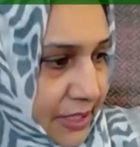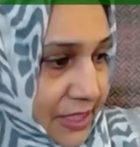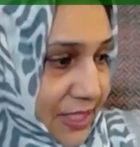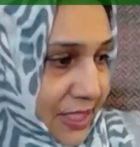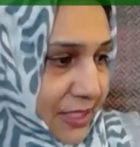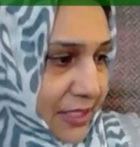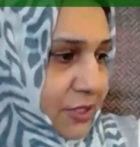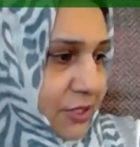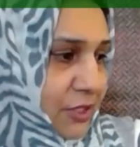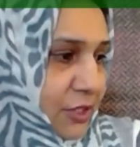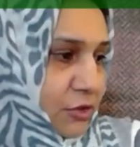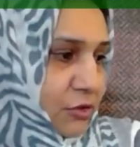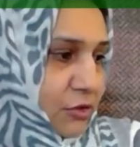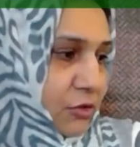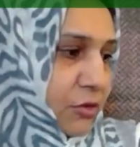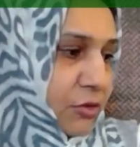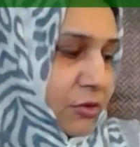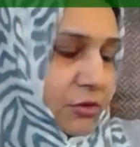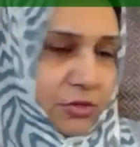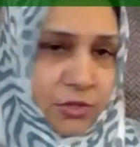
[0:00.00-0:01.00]
the challenges,
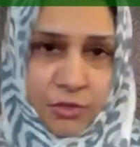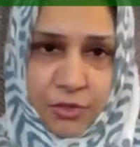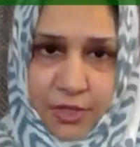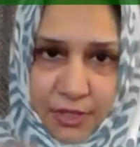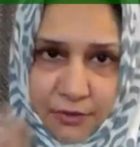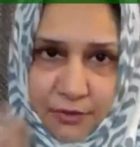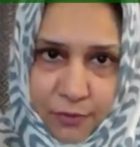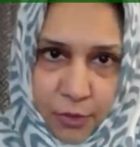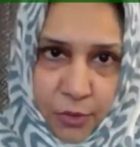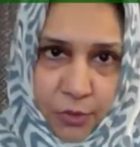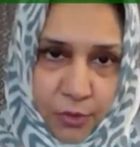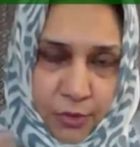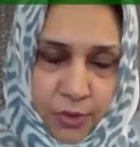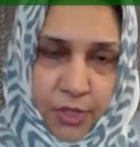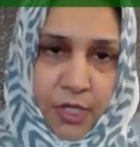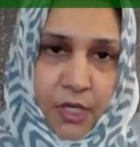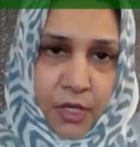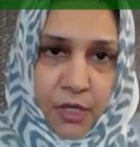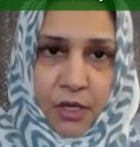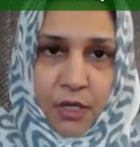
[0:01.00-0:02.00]
though, they
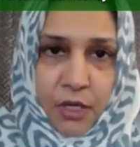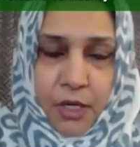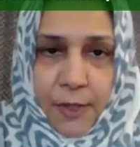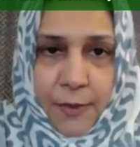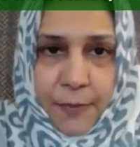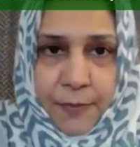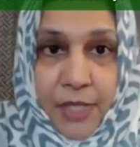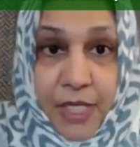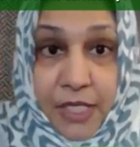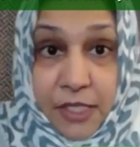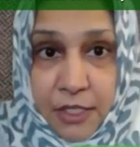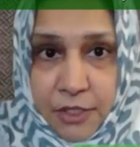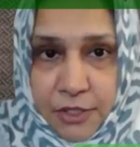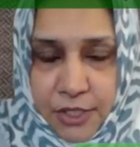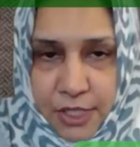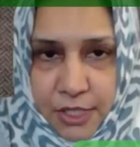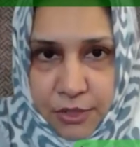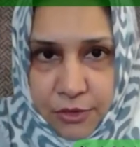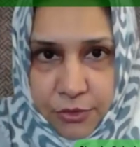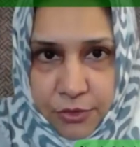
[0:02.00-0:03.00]
flow the
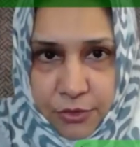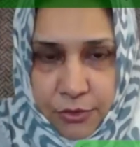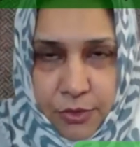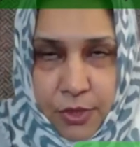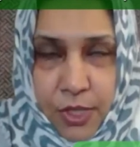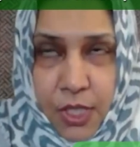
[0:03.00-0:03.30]
energy into you.